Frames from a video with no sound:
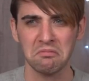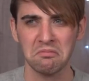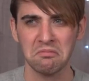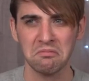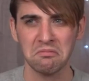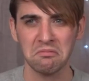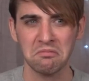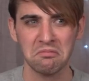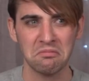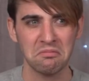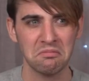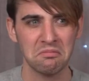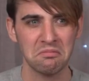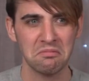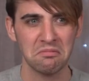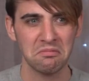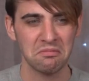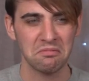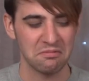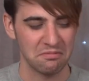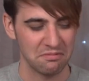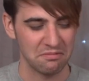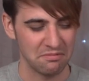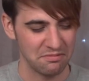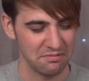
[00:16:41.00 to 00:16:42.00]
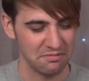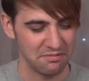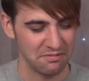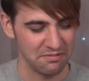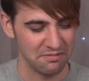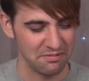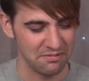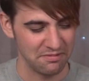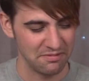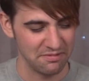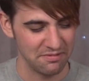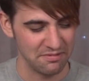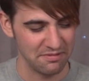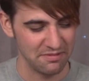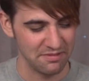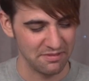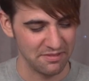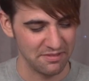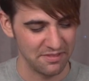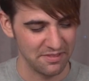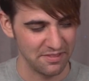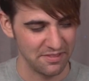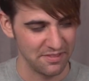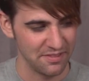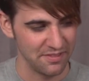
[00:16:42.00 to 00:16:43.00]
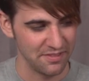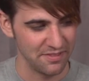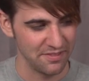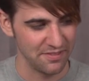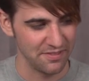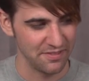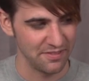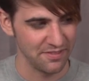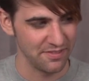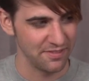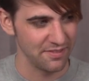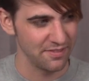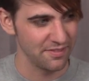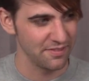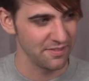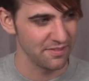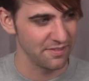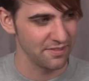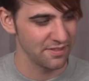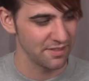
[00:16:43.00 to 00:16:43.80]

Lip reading: [no speech]